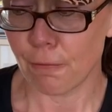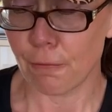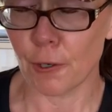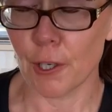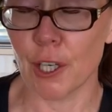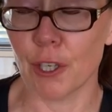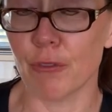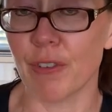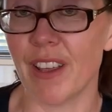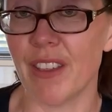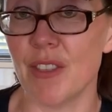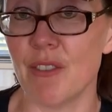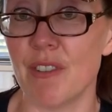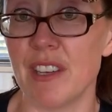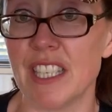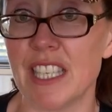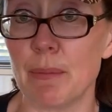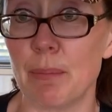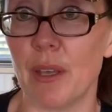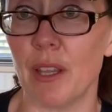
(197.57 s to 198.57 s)
fully read the
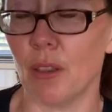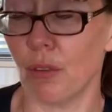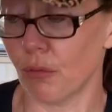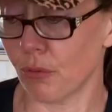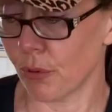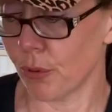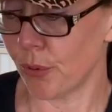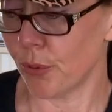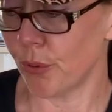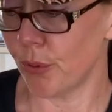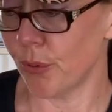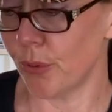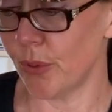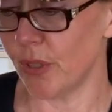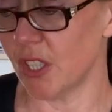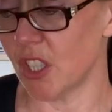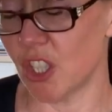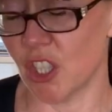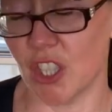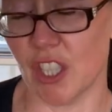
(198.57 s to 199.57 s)
recipe through
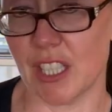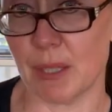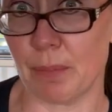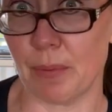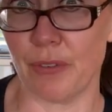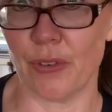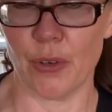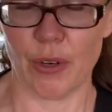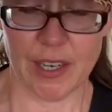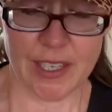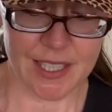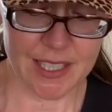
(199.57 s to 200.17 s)
just before I